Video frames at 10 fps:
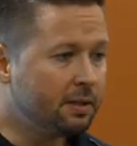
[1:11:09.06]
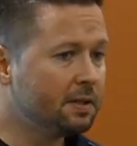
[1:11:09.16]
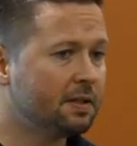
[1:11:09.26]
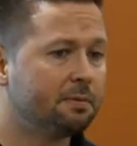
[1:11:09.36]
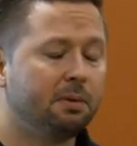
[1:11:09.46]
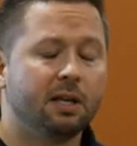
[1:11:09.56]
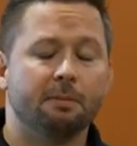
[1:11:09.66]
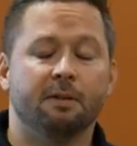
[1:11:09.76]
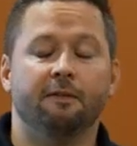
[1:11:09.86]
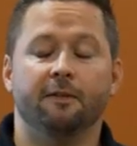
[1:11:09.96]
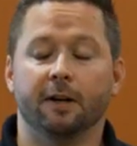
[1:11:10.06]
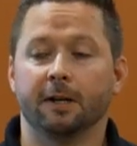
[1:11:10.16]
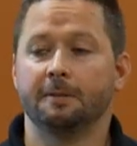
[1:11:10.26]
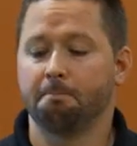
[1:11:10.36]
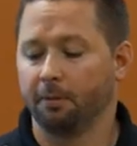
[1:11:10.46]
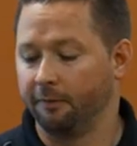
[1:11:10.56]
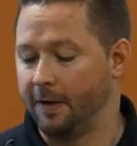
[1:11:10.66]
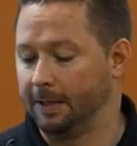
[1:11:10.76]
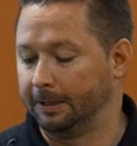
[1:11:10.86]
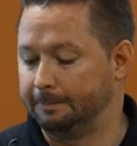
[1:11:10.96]
This is becoming very
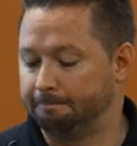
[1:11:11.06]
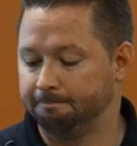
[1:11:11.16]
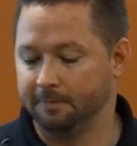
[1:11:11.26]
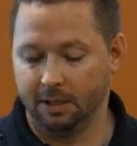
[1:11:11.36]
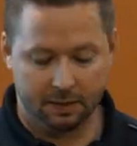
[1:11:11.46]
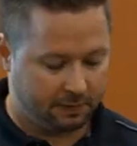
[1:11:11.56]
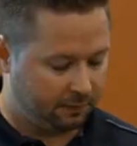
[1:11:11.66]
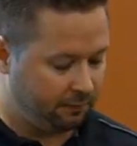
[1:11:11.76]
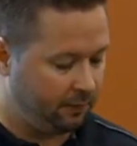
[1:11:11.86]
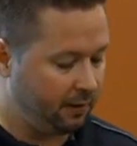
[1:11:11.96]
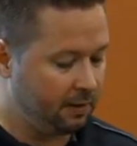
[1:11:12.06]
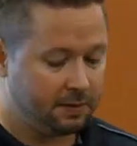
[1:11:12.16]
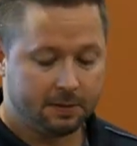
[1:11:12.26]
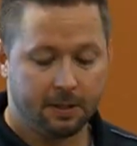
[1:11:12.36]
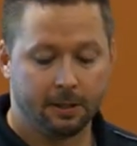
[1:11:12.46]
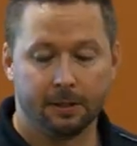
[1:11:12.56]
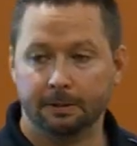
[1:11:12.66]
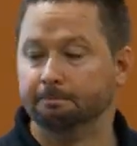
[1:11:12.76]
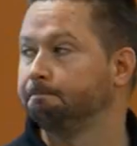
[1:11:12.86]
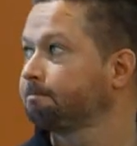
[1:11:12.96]
prevalent and it's very scary.